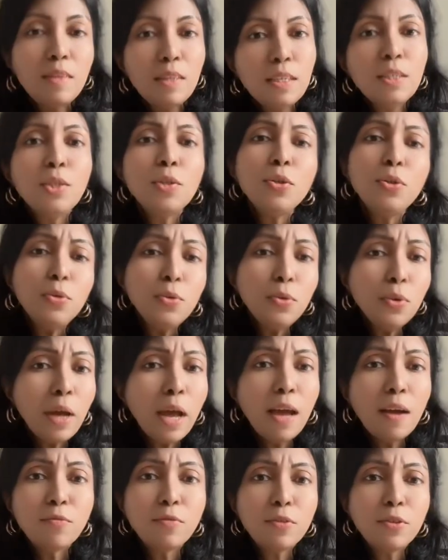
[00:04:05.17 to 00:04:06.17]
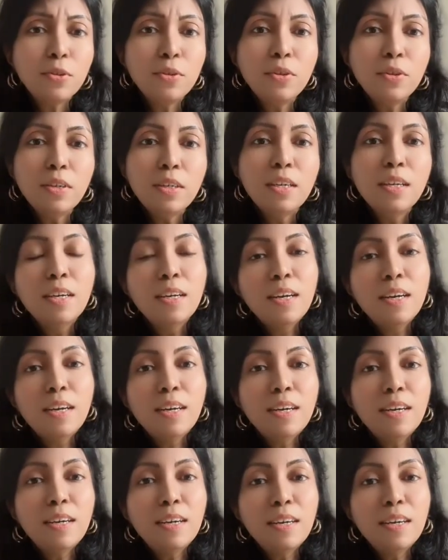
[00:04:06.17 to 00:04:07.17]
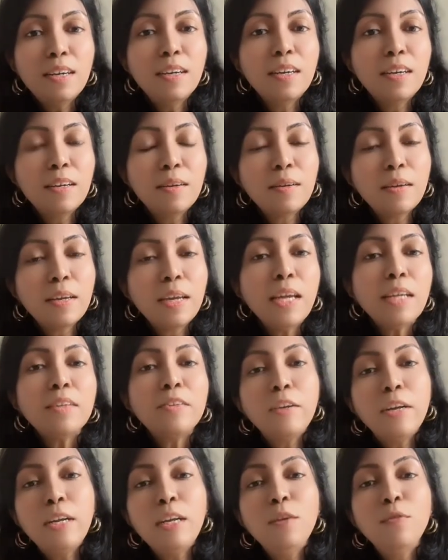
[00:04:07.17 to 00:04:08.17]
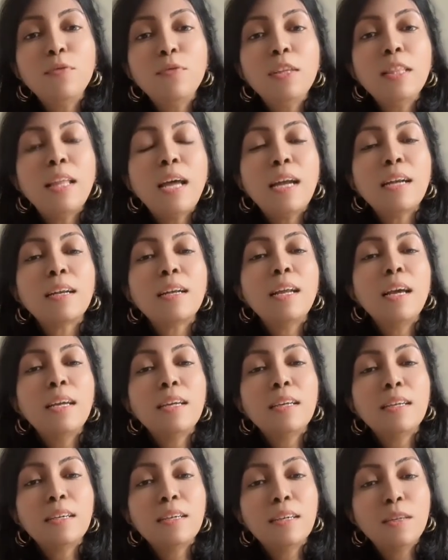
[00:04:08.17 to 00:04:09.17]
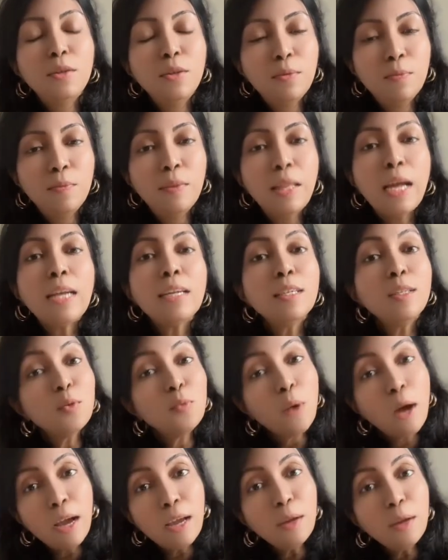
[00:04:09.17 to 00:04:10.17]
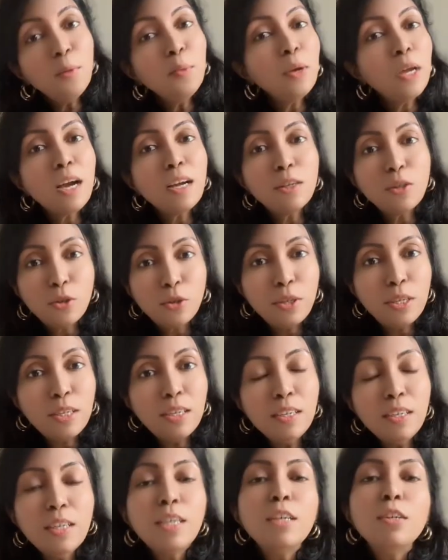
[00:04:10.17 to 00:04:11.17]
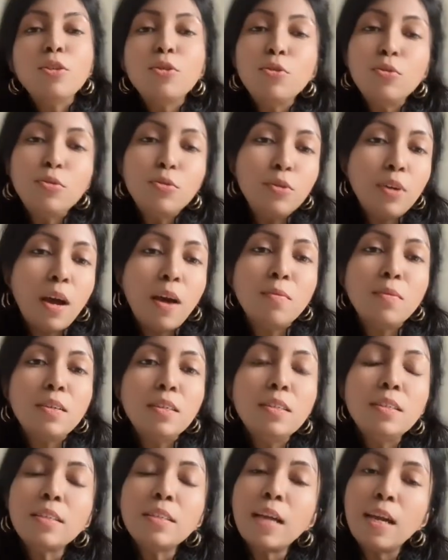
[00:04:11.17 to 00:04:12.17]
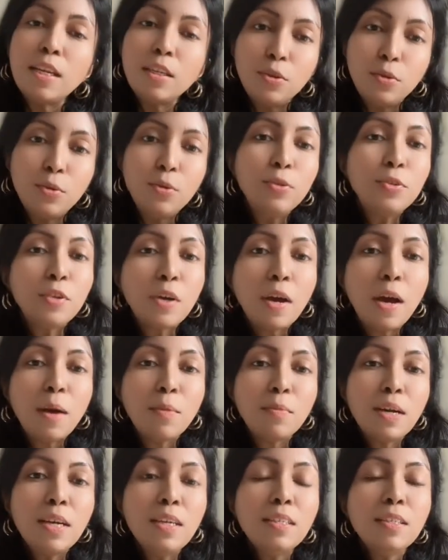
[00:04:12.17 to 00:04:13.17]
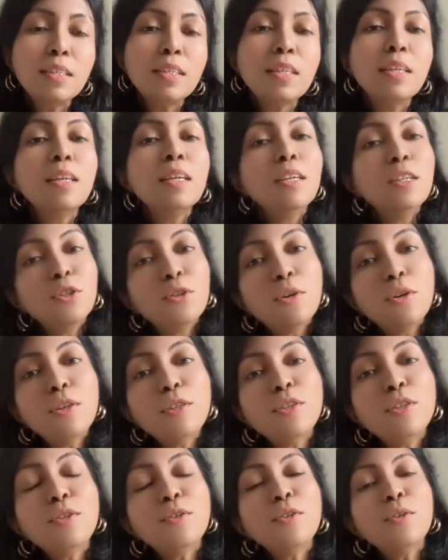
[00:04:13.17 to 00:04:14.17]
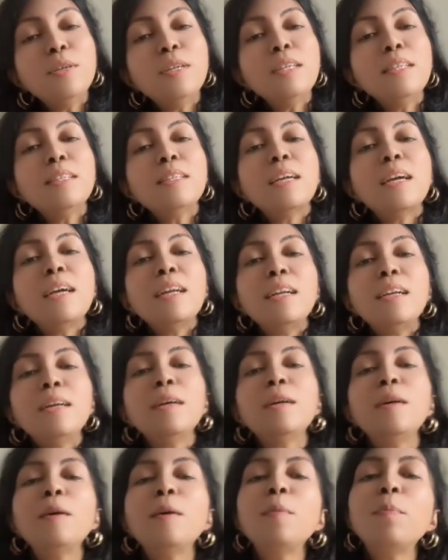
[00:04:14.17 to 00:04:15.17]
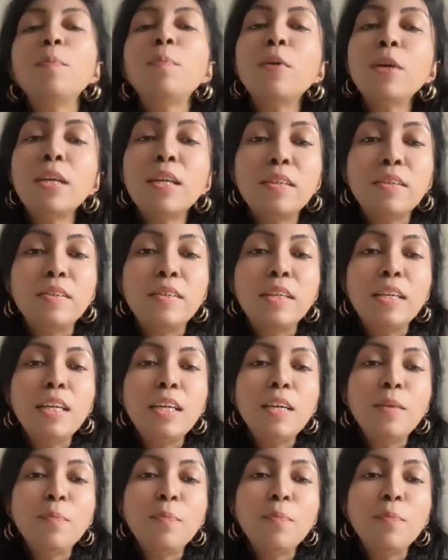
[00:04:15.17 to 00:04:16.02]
So you have to get ready for that. That is why we are doing 2 novels and 2 dramas. Short stories and poetry,